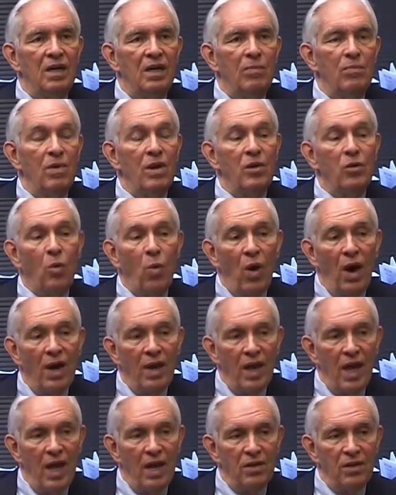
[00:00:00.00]
Been
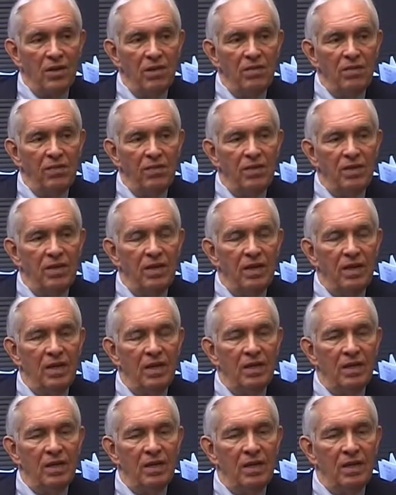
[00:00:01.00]
quite active
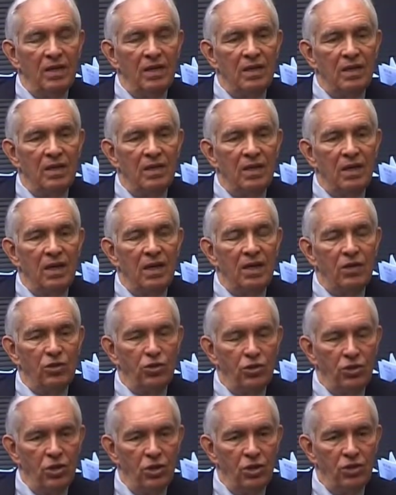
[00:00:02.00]
in our
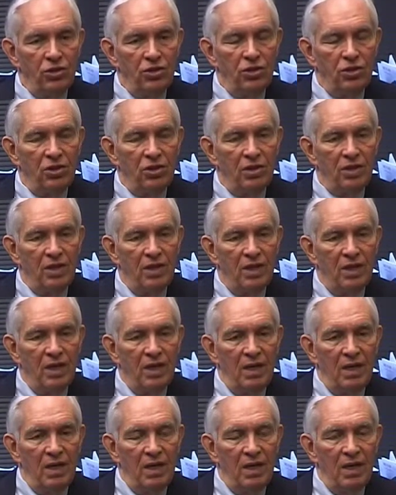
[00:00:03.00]
church,
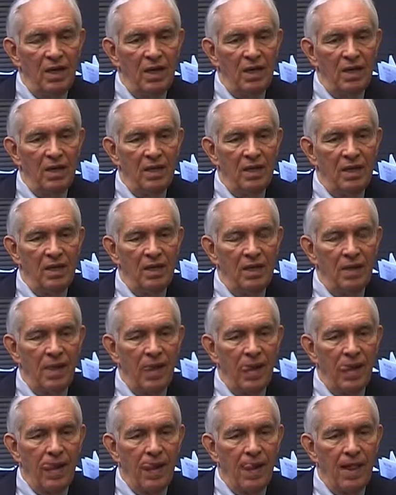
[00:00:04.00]
and
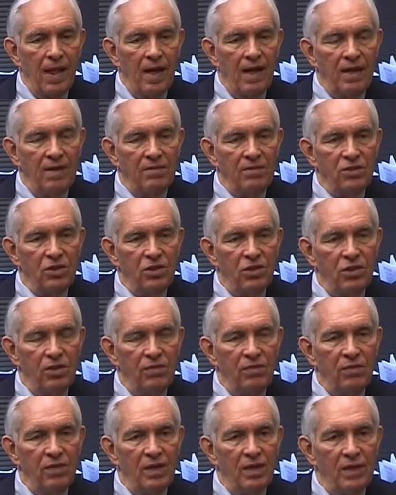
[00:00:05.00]
I've
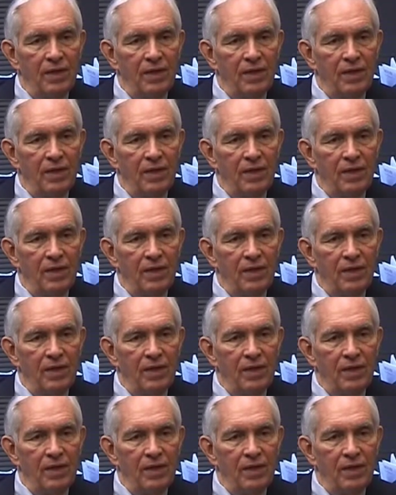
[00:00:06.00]
served